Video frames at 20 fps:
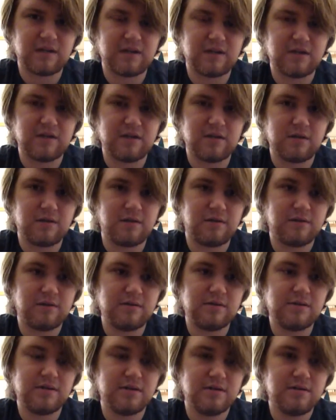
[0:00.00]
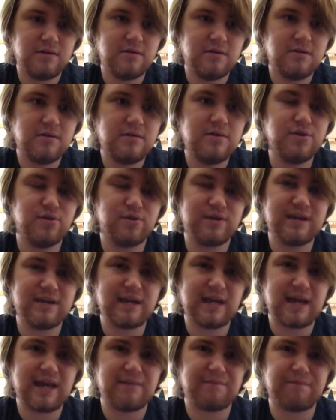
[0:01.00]
You
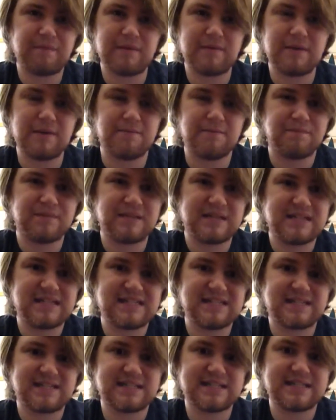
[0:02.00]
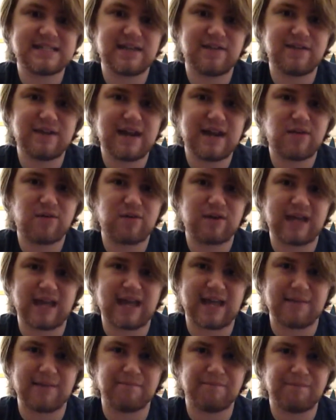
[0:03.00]
get a maybe 7-hour
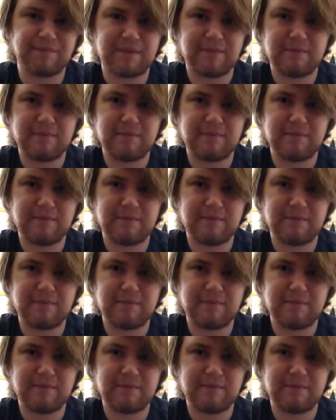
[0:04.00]
game.